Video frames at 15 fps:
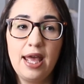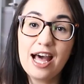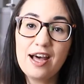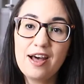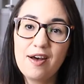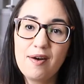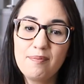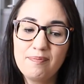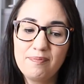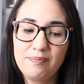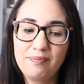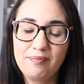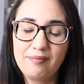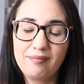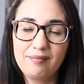
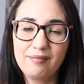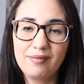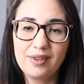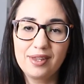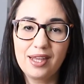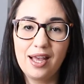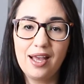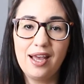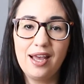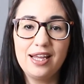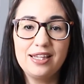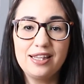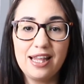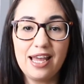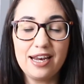
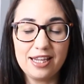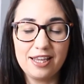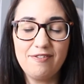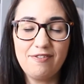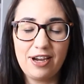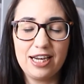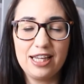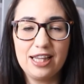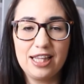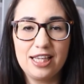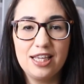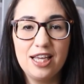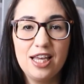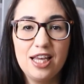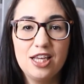And then he
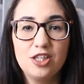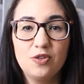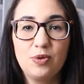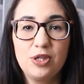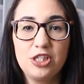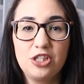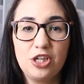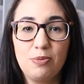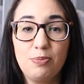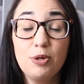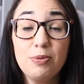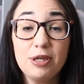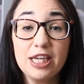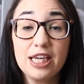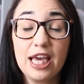finally, when he started
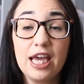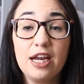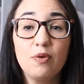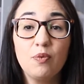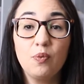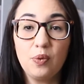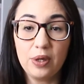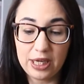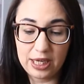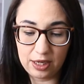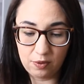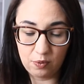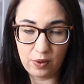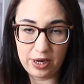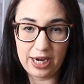pooping again,
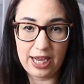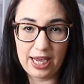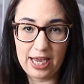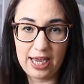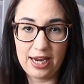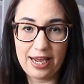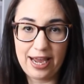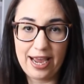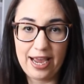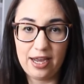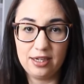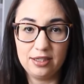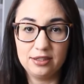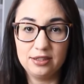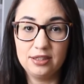we went ahead
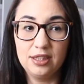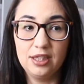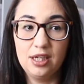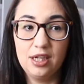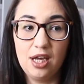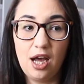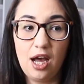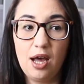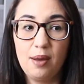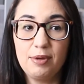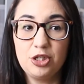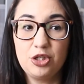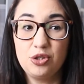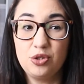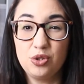and
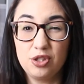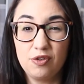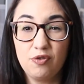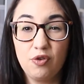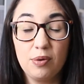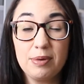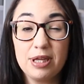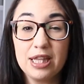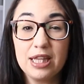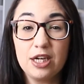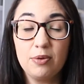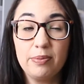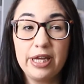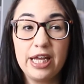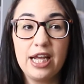introduced the formula a
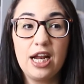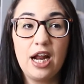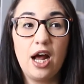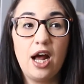little bit.